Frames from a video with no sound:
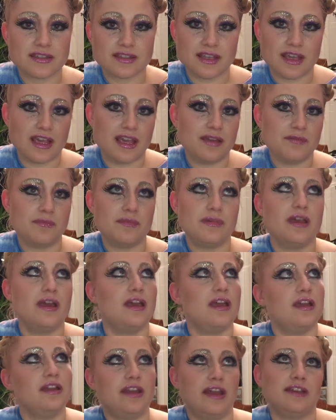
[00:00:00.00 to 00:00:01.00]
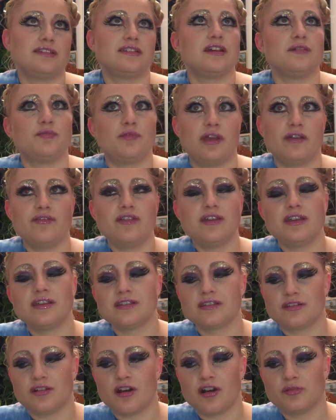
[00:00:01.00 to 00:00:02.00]
the same, next up we have
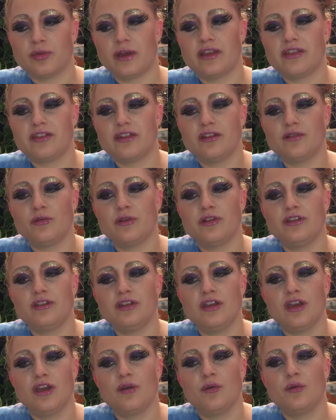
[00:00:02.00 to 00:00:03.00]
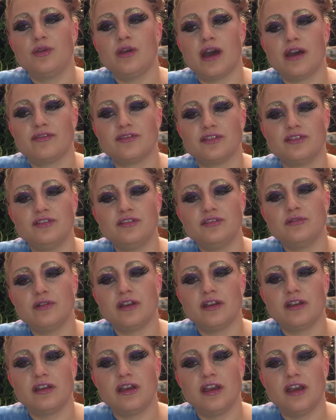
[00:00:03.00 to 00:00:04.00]
this called, but I think when you have to do
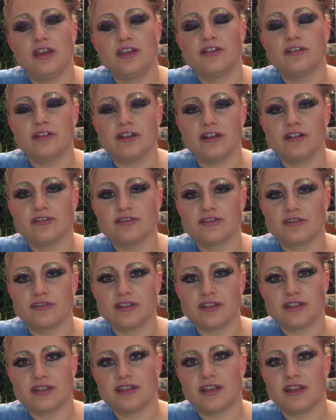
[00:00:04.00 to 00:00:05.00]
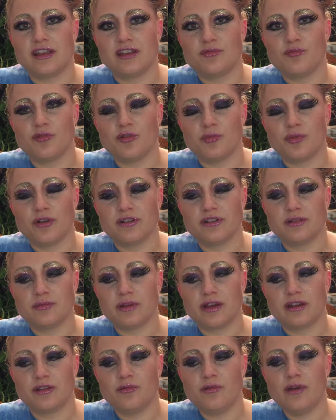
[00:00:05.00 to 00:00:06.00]
it, your ears are listening in a more perked
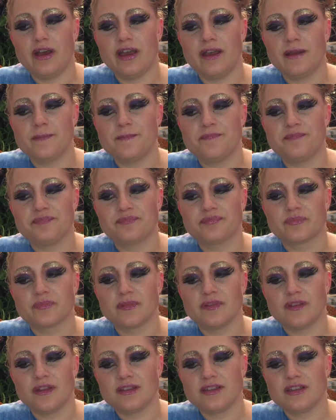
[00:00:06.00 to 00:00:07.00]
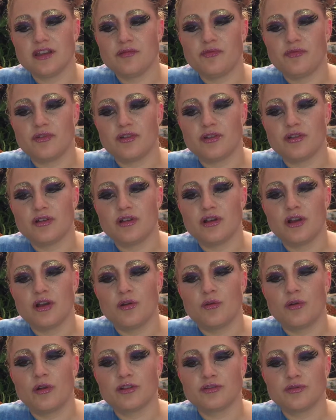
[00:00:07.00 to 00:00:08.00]
up kind of way, and that's helpful,
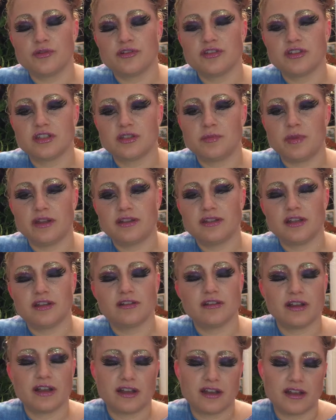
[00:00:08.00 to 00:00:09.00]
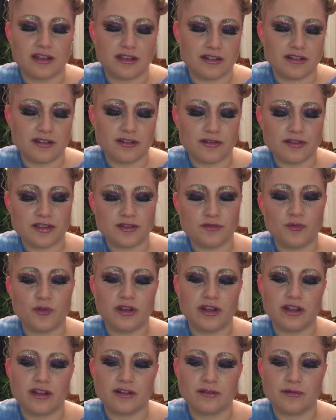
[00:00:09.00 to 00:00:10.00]
whereas when you're just a spectator, it kind of goes in
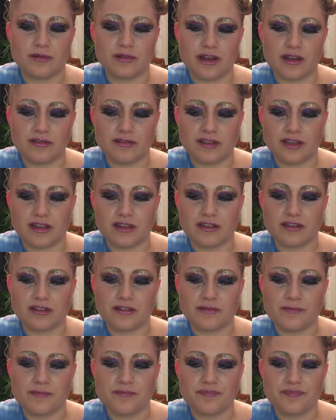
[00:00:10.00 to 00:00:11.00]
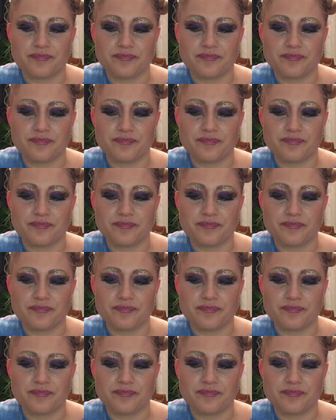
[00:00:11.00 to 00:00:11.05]
one ear, out the other.